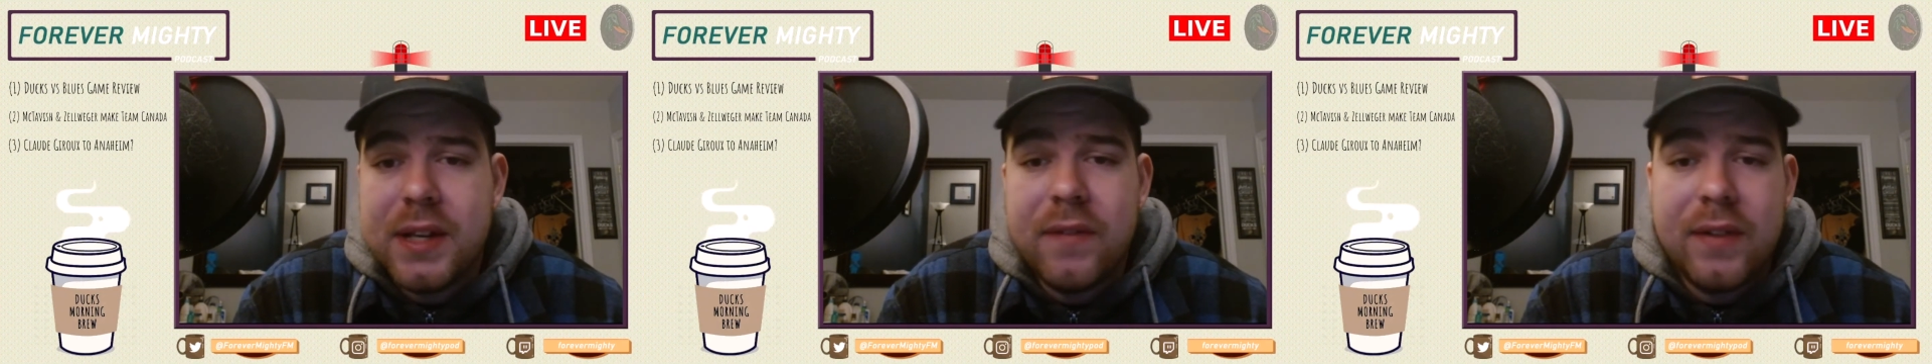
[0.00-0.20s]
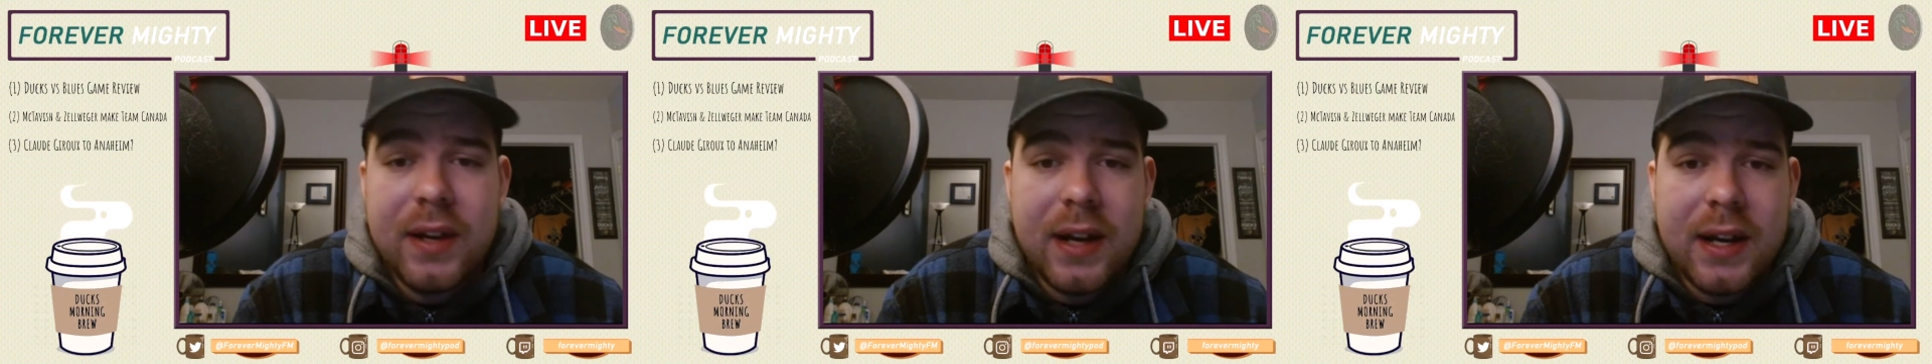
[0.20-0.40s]

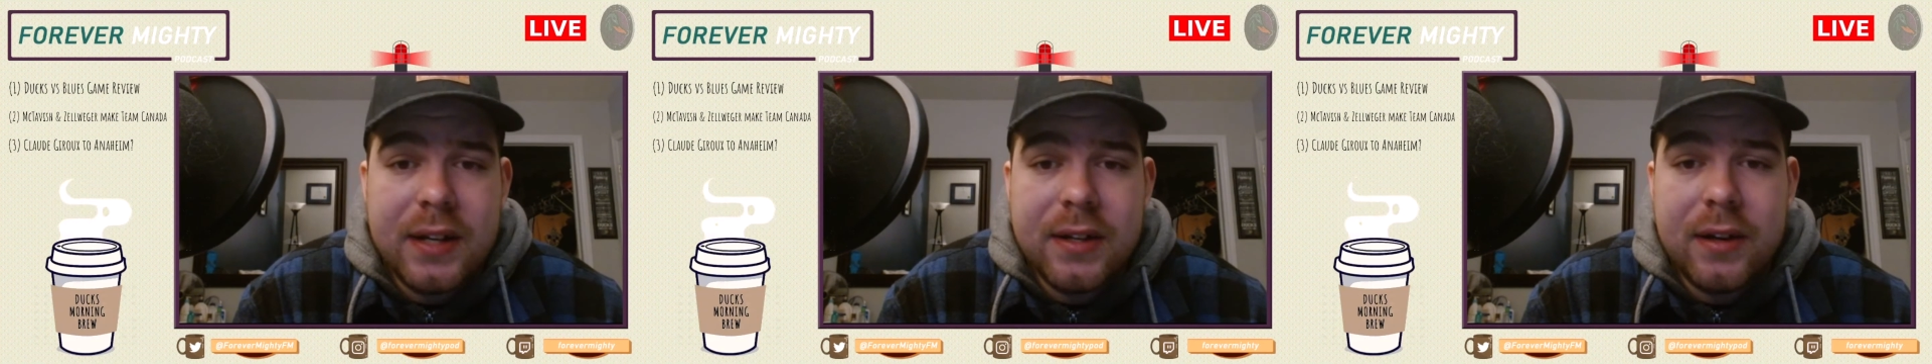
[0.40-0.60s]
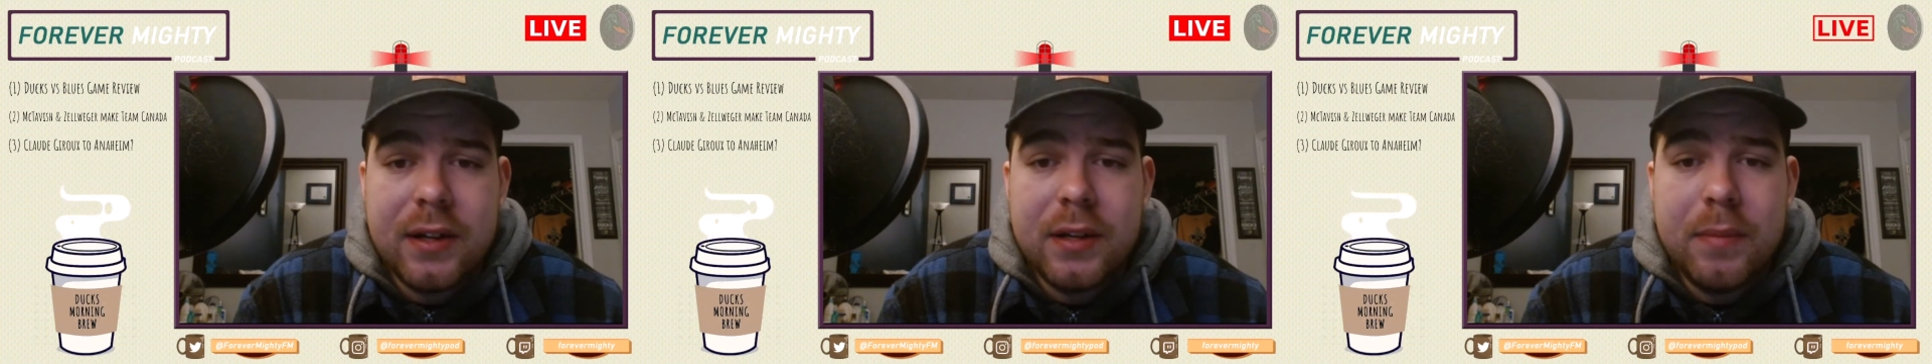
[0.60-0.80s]
Steven and
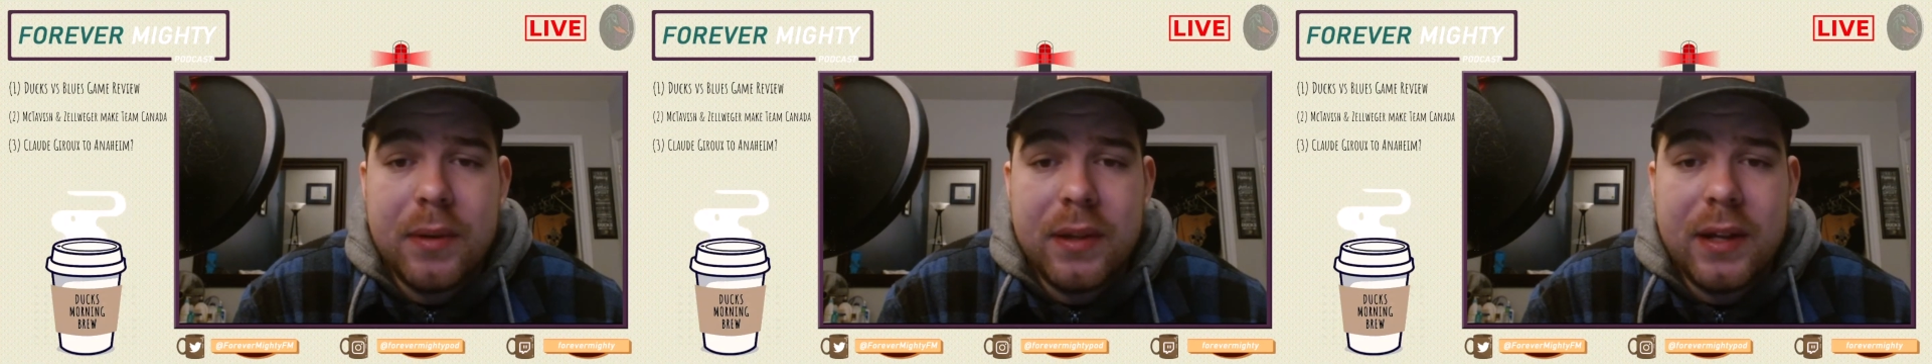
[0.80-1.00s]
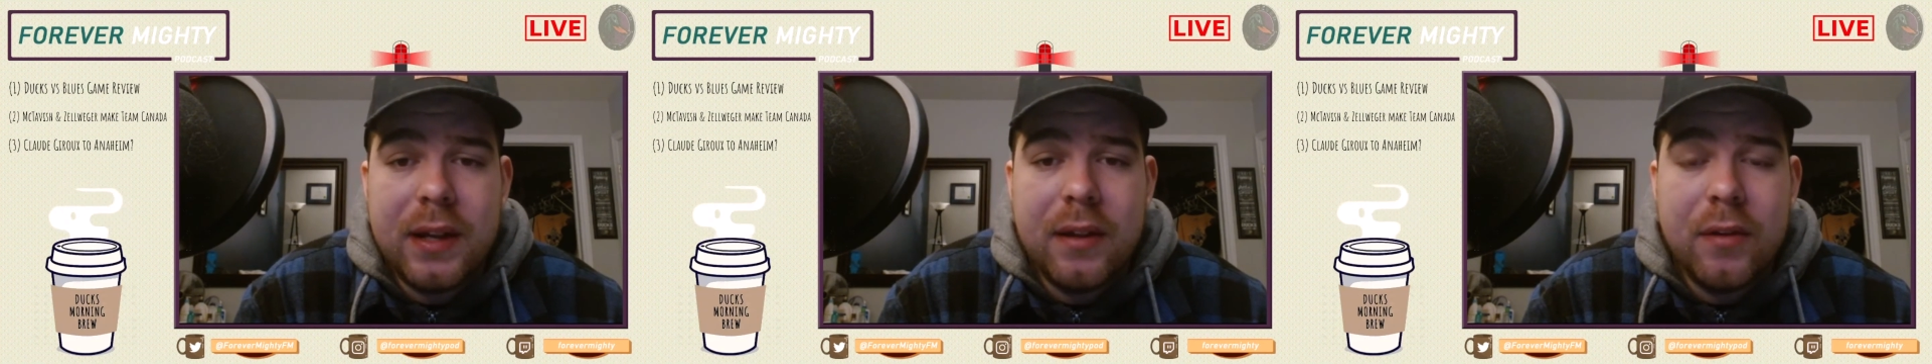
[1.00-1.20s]
I talked
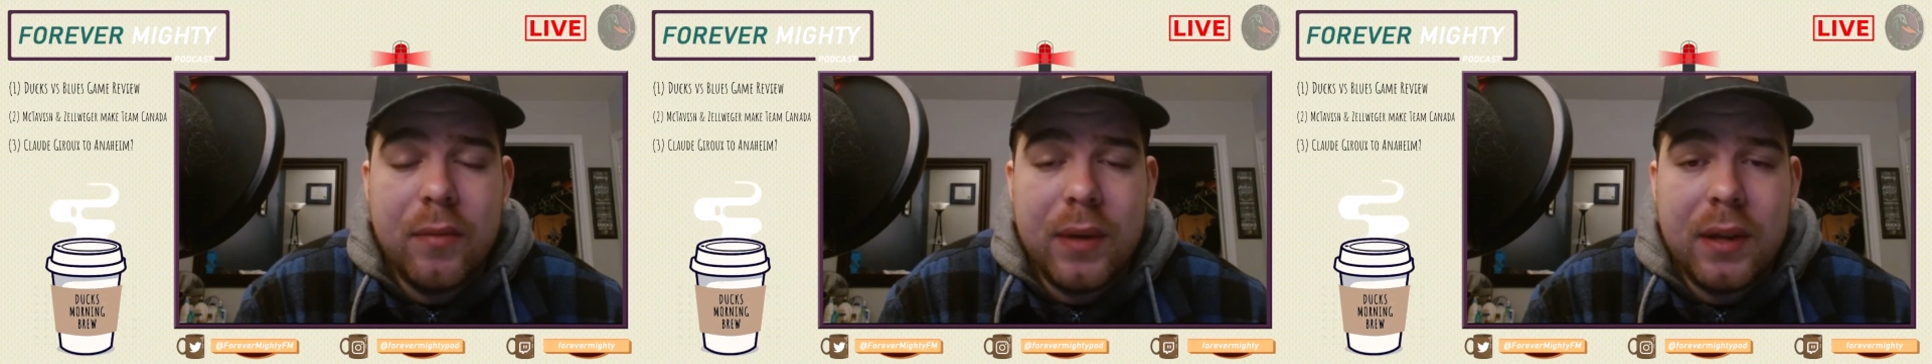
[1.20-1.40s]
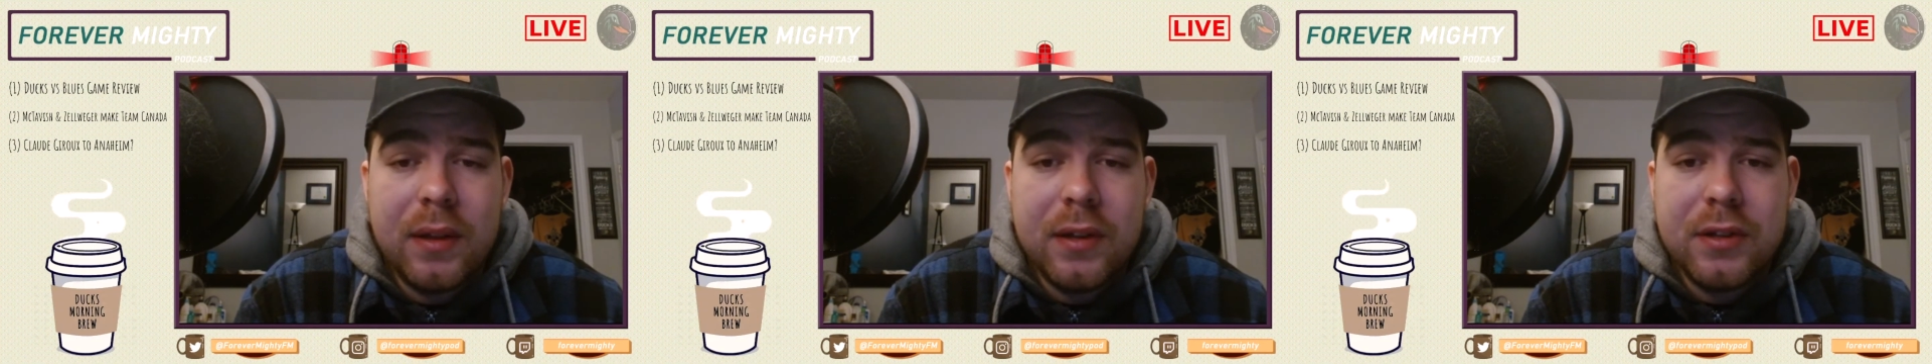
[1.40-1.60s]
about that on
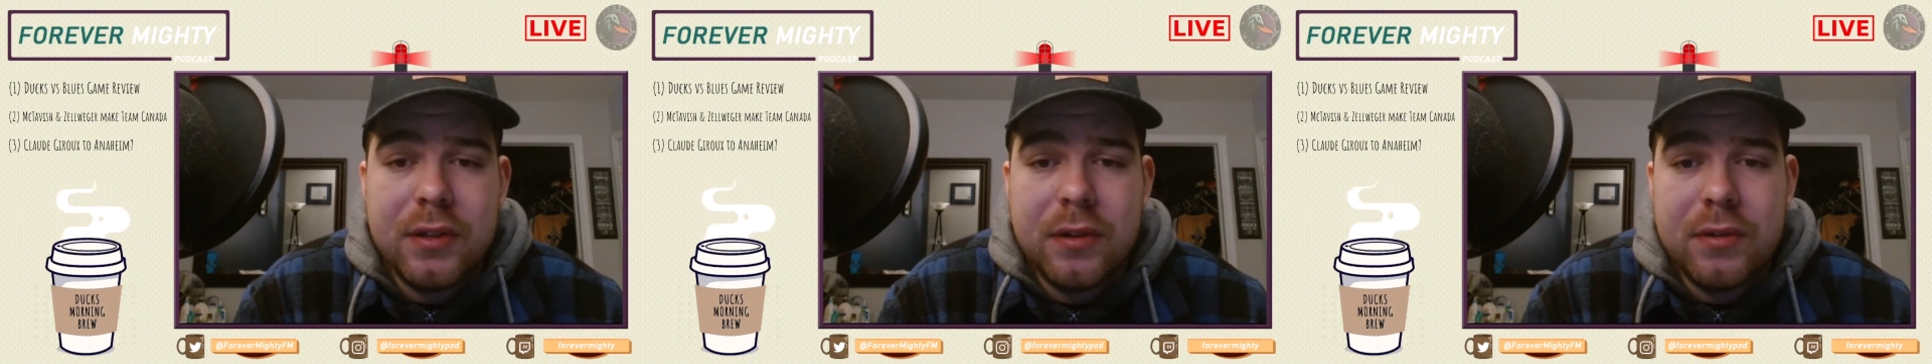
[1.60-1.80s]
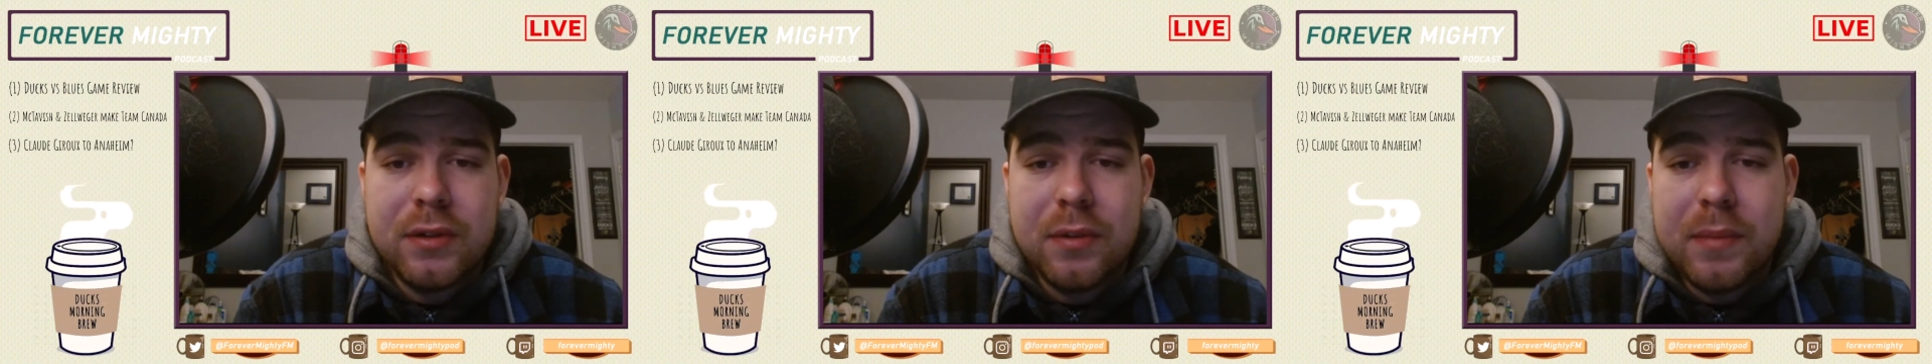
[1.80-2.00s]
the weekly show,